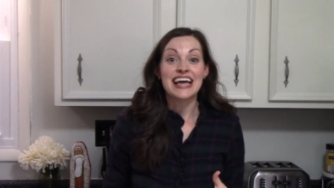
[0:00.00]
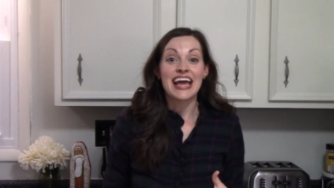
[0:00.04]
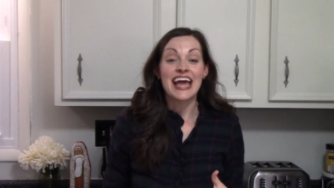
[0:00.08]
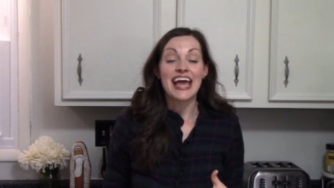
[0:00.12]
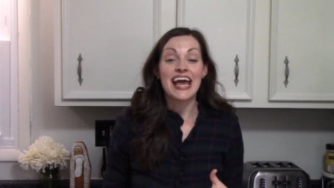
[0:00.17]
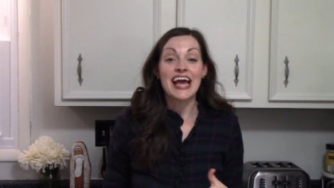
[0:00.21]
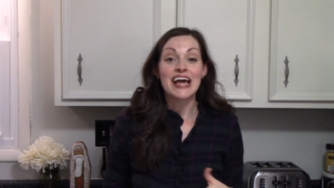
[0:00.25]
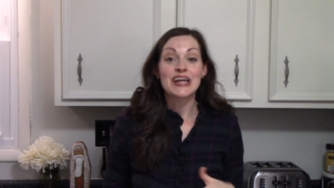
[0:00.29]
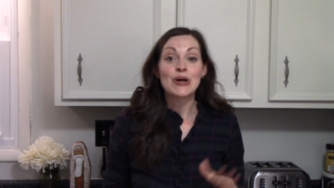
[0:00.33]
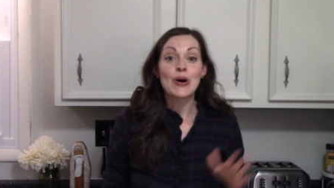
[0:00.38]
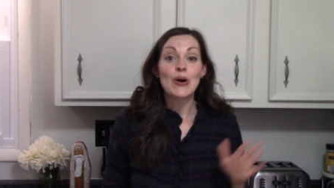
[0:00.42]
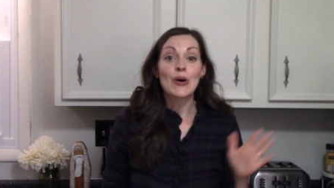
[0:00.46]

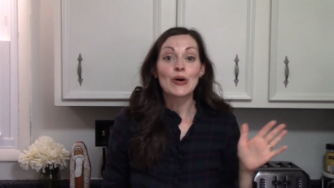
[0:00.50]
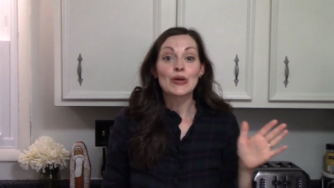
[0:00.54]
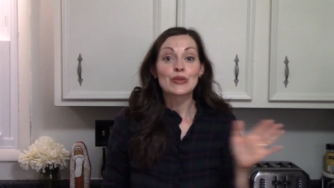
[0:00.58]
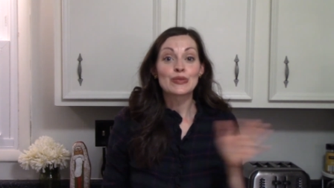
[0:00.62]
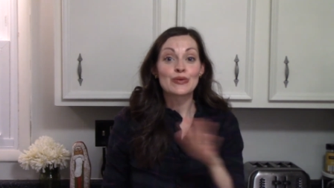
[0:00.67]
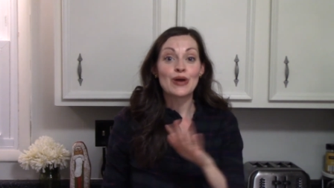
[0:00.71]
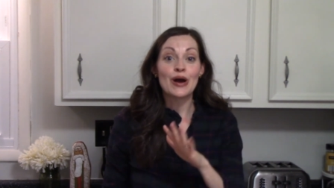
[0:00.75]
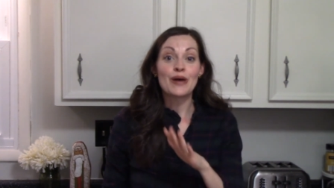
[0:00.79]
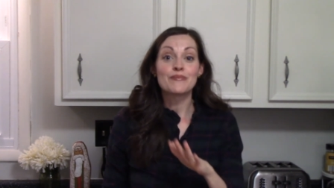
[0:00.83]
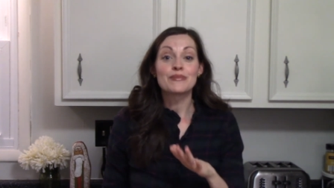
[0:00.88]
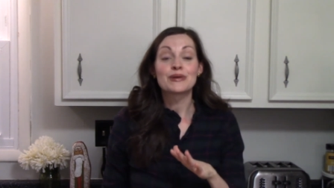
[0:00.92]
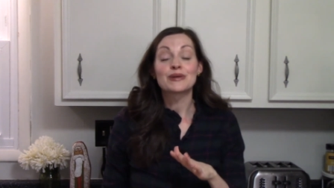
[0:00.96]
and all
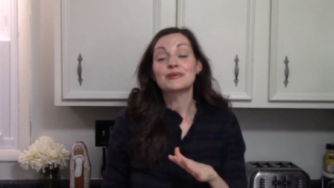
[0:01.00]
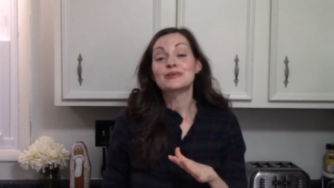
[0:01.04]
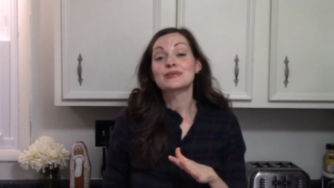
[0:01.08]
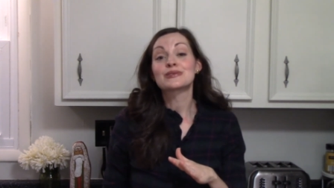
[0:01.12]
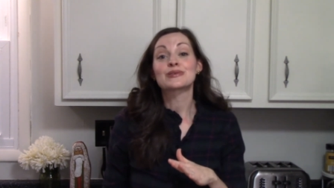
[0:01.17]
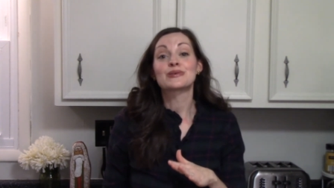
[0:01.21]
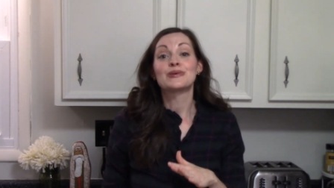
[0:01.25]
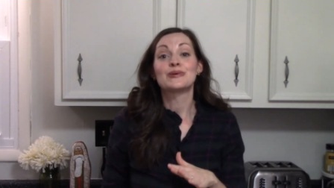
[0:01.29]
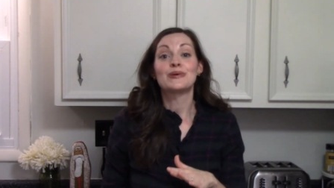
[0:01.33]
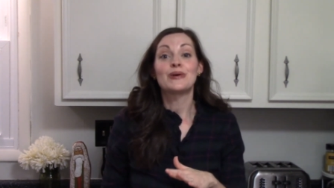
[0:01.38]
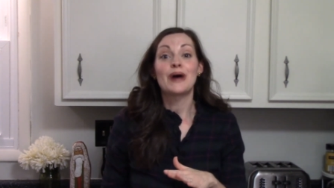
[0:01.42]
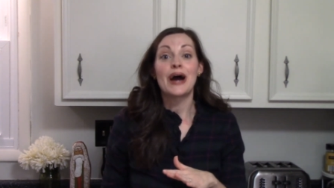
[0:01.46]
throughout middle
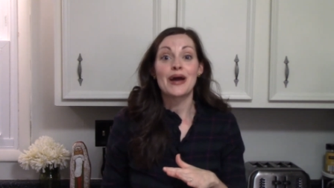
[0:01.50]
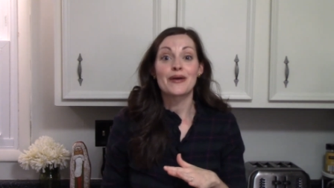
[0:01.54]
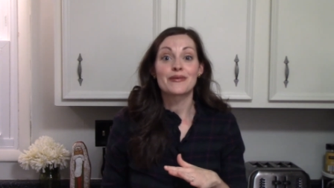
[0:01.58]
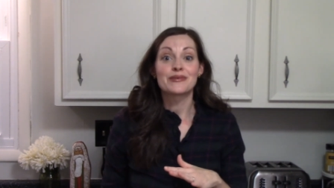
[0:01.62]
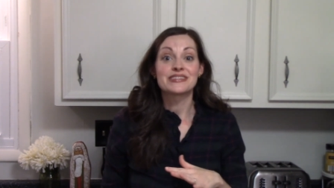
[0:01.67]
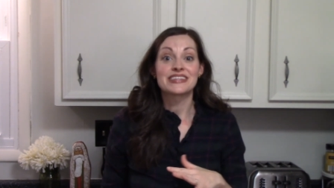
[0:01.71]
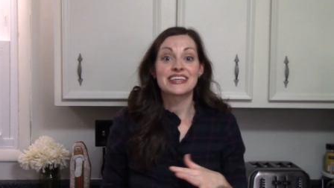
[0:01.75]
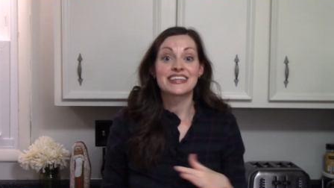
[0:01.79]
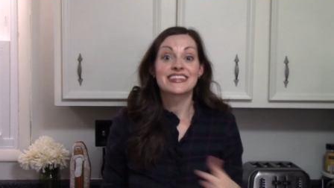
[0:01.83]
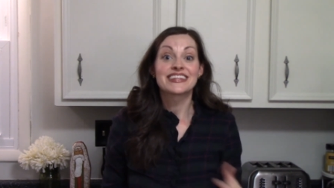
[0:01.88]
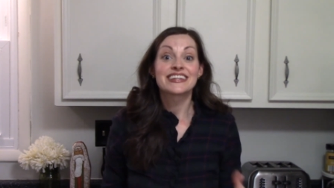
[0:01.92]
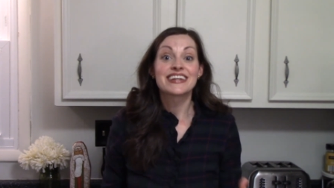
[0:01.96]
school I was
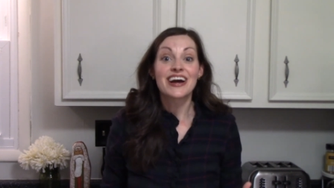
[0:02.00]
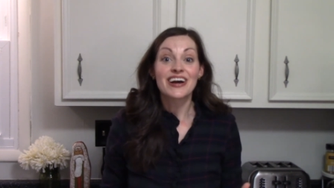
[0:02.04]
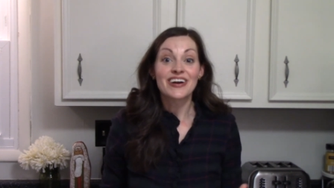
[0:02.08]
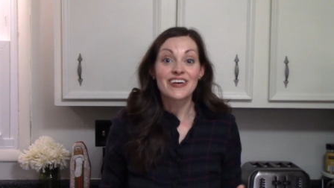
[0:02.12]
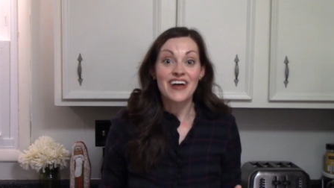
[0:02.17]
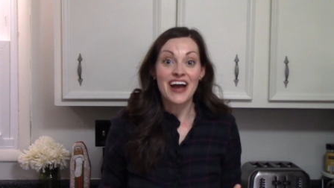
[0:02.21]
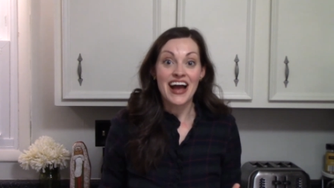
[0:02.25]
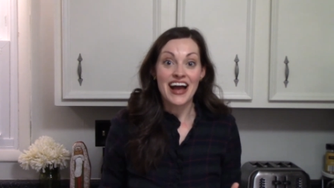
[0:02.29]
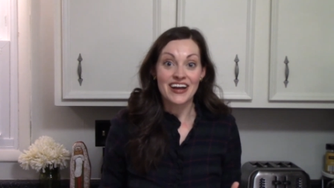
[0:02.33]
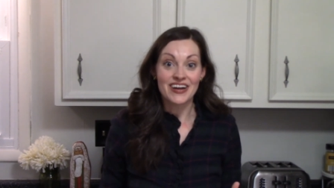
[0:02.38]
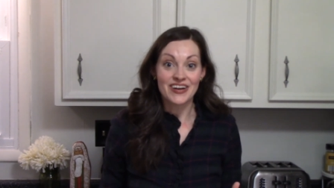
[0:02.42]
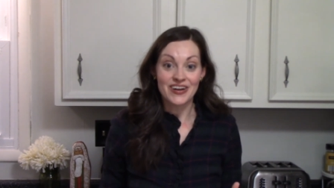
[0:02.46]
in the
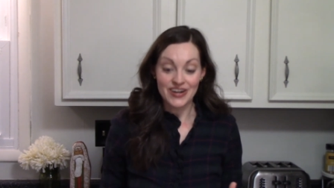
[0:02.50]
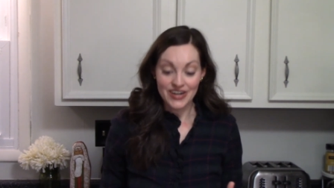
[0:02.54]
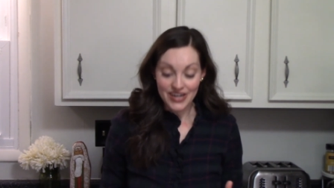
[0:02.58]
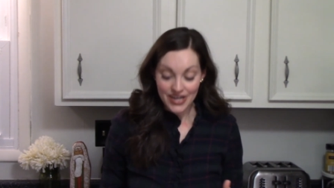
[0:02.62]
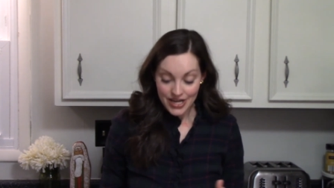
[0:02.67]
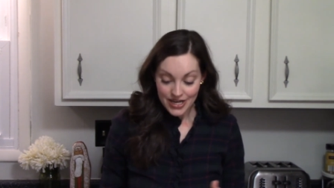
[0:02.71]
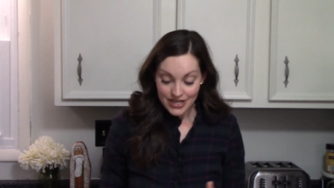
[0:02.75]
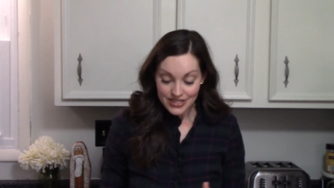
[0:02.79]
Nutcracker.